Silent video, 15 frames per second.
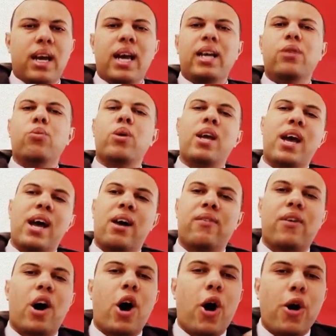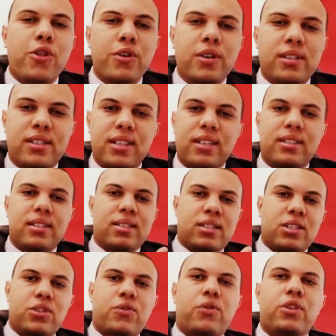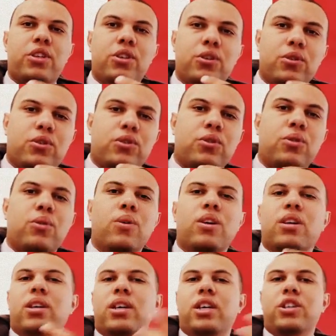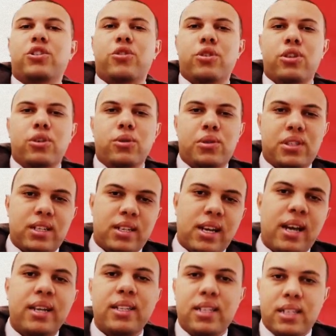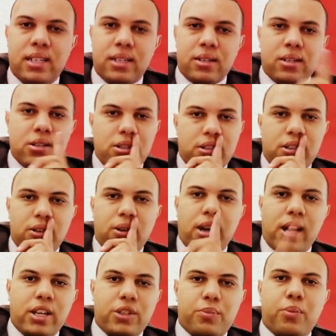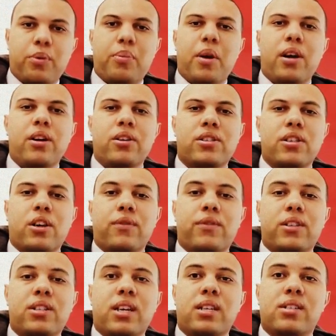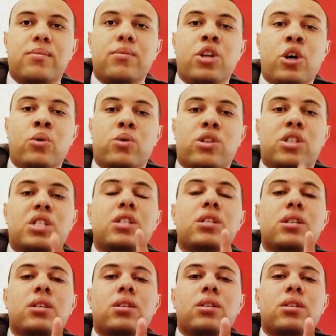And we have other sentences for you to introduce an idea. So guys, prepare yourself to take some notes.